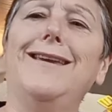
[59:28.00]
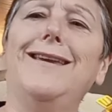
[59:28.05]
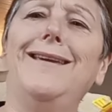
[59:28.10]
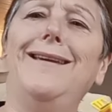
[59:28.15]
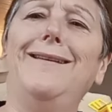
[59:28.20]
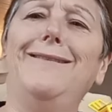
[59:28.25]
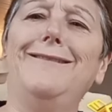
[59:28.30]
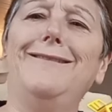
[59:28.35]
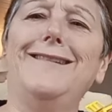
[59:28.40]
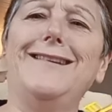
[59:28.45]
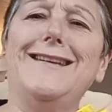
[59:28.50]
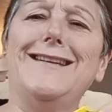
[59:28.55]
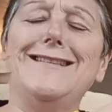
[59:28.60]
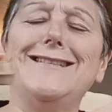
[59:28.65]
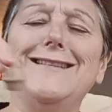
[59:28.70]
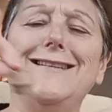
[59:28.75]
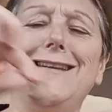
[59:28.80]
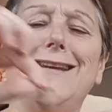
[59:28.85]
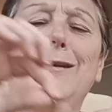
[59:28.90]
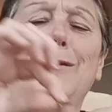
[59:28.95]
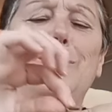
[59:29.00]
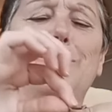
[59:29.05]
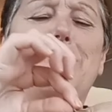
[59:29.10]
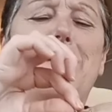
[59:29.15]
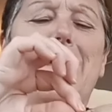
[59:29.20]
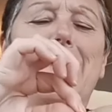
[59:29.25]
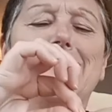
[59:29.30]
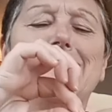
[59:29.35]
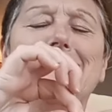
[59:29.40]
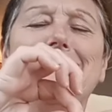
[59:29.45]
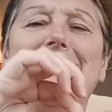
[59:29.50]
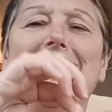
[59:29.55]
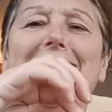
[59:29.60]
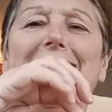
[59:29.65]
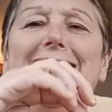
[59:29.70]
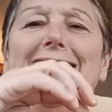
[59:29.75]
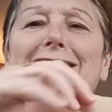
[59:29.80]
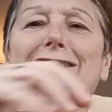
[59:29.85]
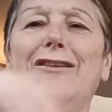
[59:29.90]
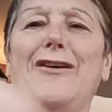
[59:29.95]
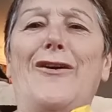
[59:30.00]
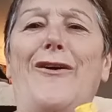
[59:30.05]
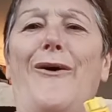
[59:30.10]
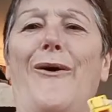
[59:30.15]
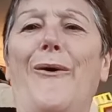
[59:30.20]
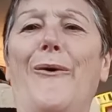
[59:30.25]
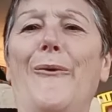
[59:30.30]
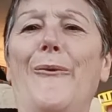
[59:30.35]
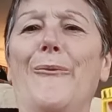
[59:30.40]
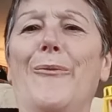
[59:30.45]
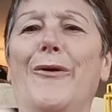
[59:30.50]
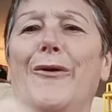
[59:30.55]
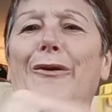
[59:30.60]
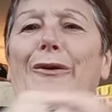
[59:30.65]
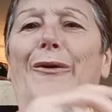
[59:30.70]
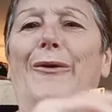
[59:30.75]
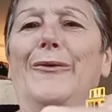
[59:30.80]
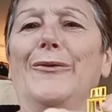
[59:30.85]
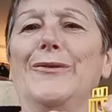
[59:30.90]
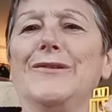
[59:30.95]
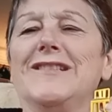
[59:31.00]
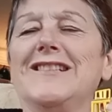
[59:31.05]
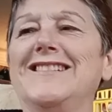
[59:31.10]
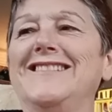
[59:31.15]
cutest little basket in the whole world.